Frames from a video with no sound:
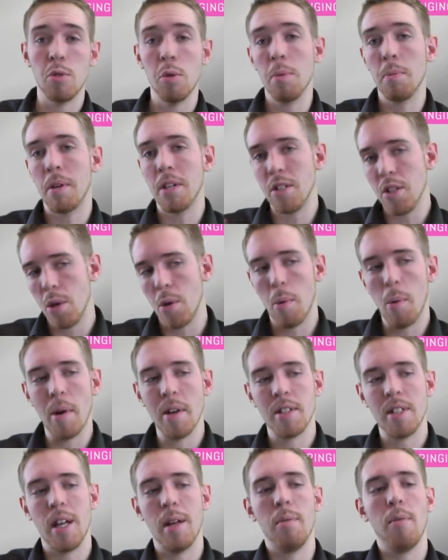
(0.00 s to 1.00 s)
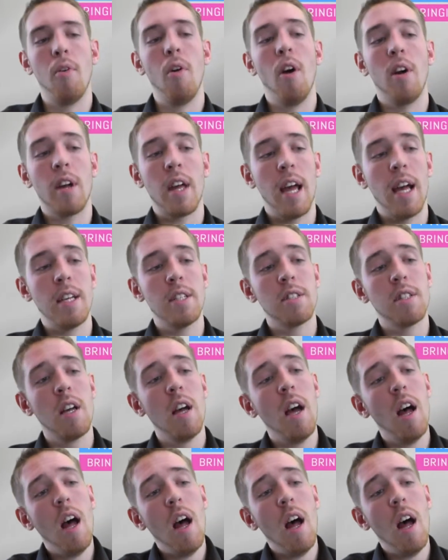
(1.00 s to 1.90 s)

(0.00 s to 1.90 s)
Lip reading: to them, because you don't want to sell them the wrong case.